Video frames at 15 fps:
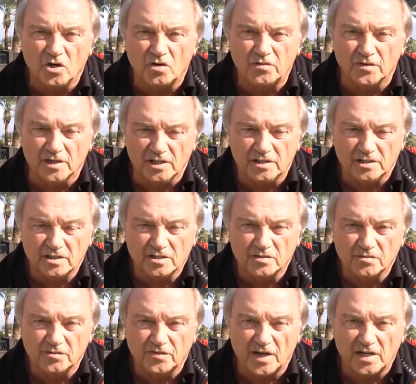offer,
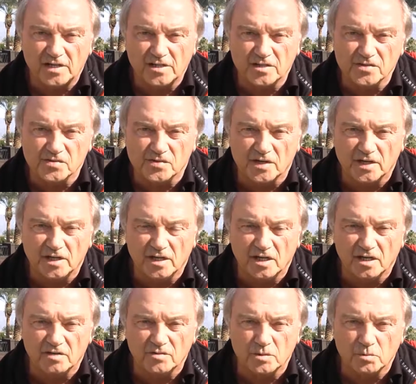fine as they
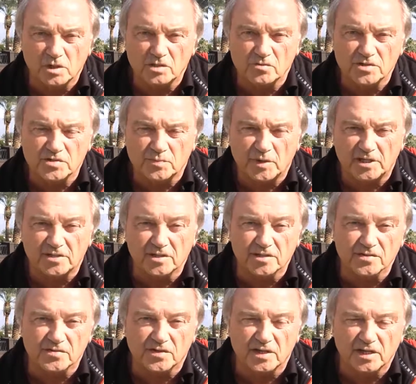are and well respected
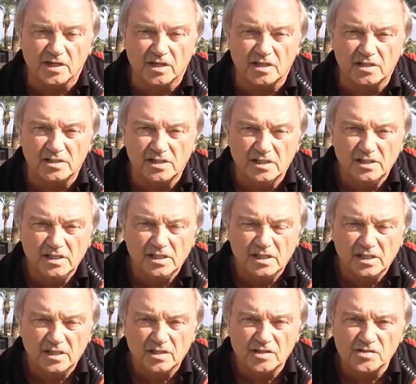as they are,
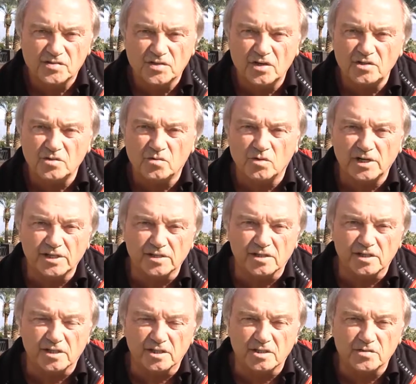there's not a great
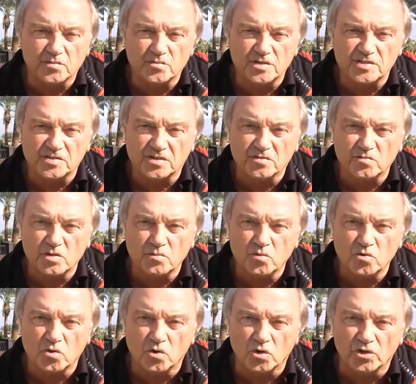deal of risk and
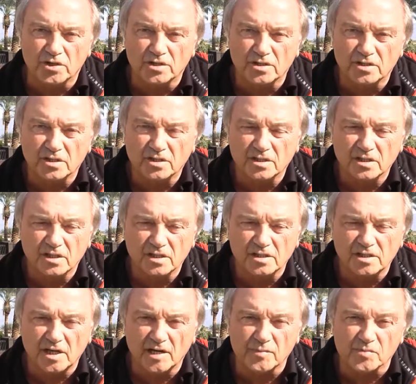reward
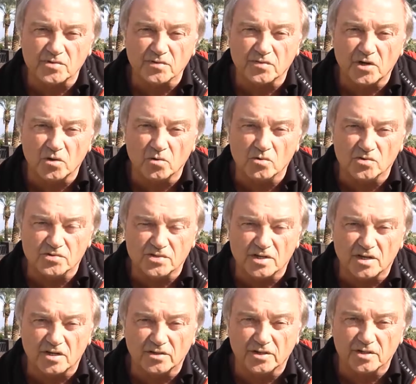types of holes
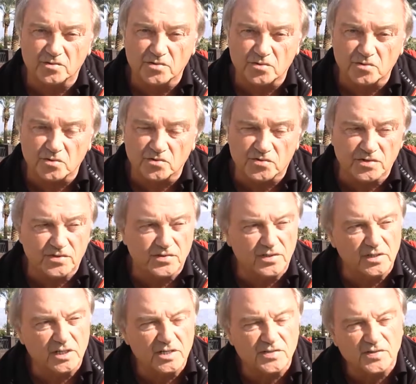on those courses,
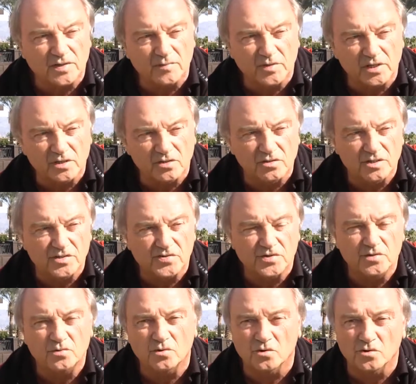and that's something on this
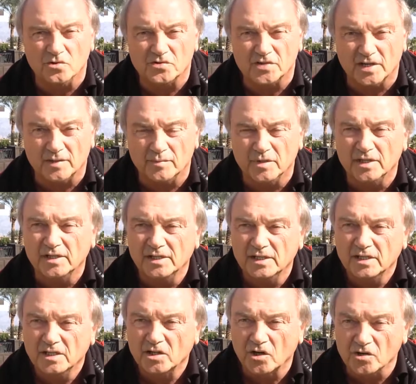new course I'm
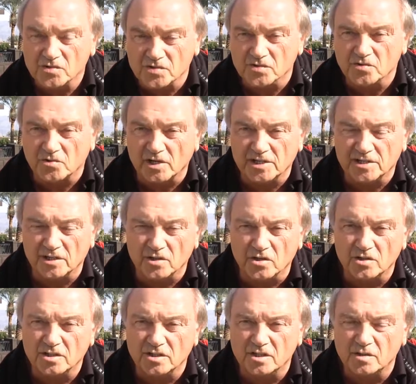concentrating
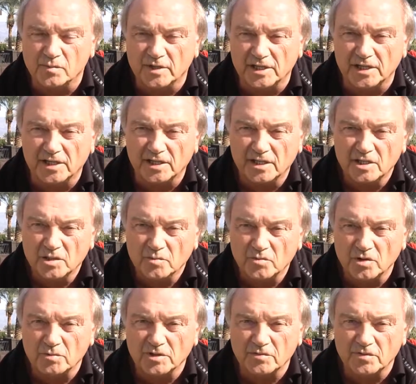on, and there'll be
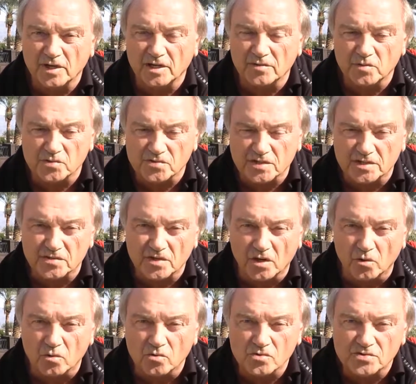probably 5 or 6
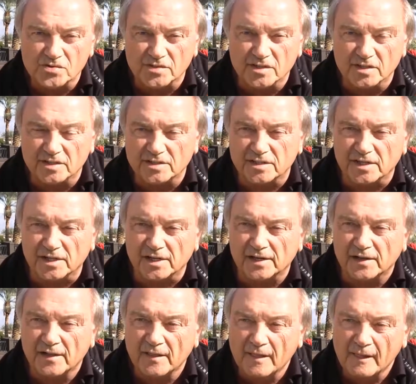holes that
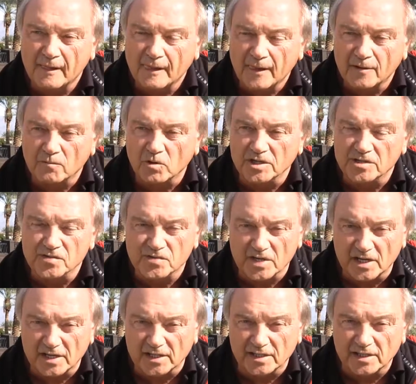we
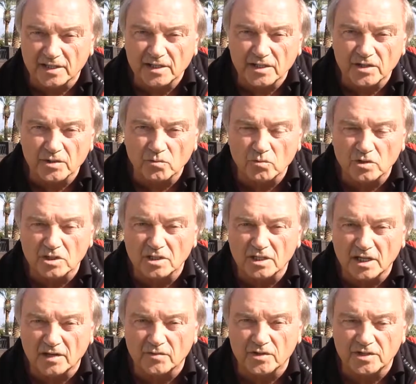design that will
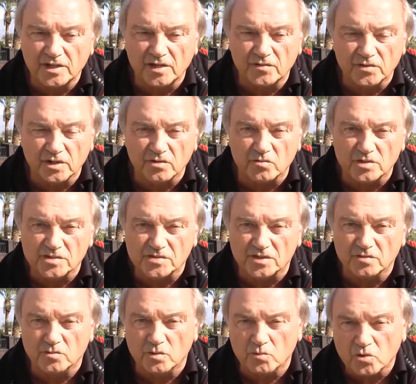have a definite risk
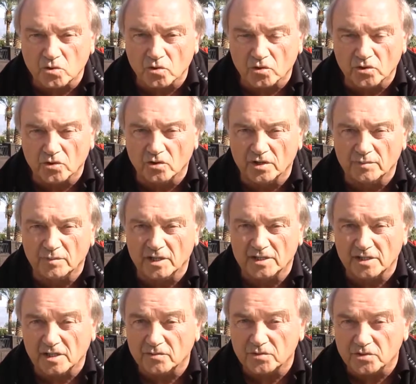and reward, or it
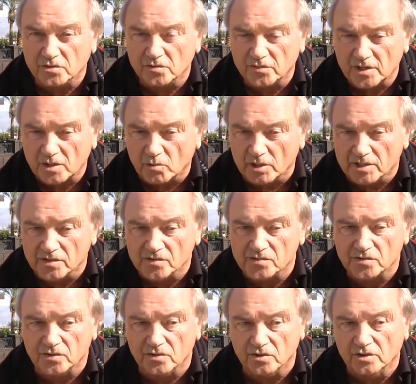might have 2
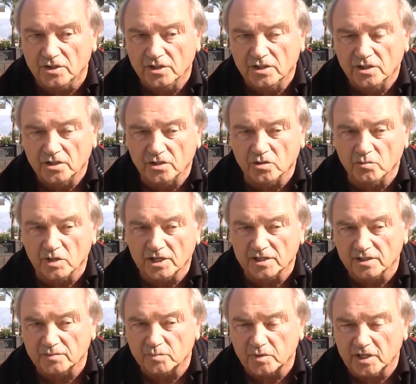fairways, or you might
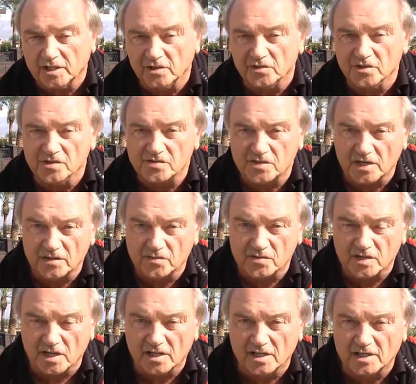play on the safe
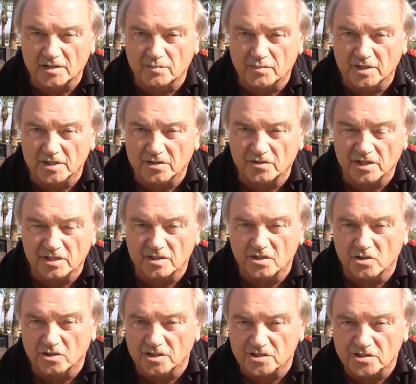side but you get a
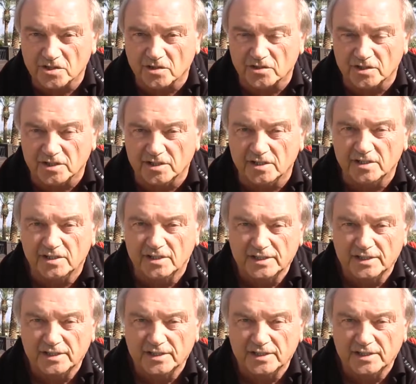longer shot in,